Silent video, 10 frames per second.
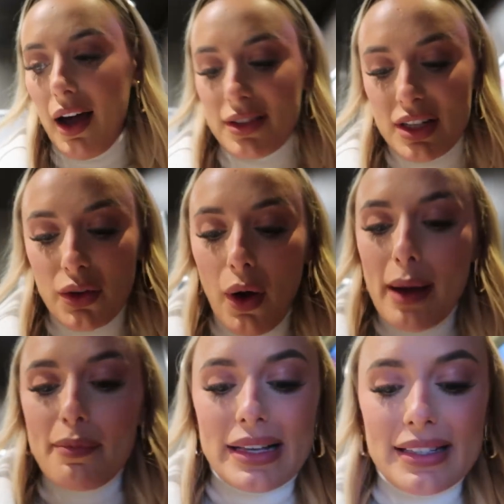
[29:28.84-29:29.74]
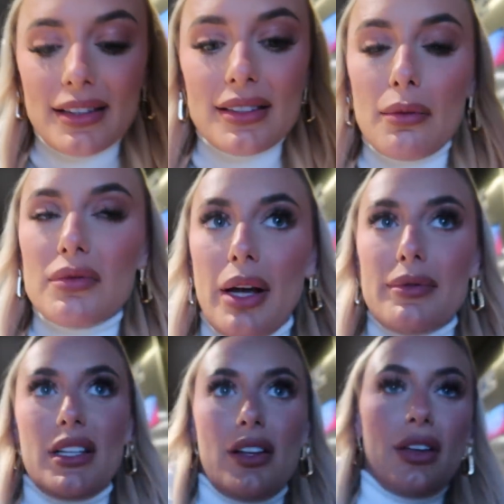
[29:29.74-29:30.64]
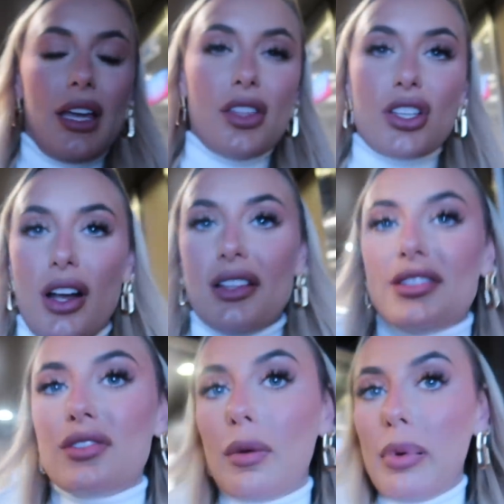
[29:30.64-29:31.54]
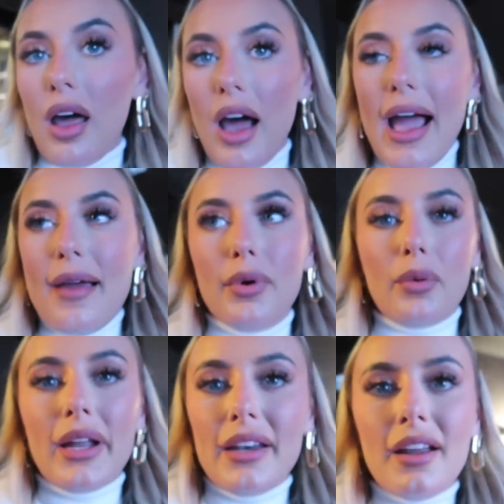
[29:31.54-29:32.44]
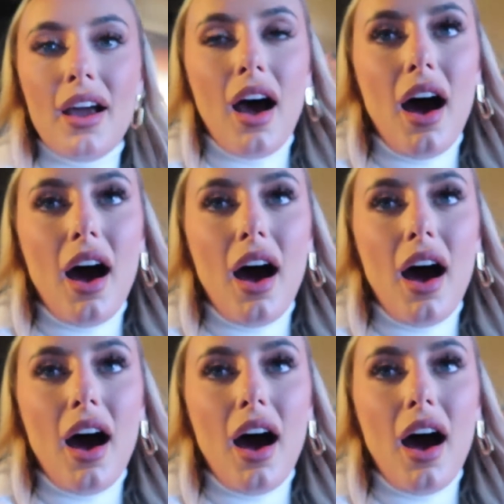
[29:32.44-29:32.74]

I'm just quite busy and sometimes I don't get the chance to reply, but when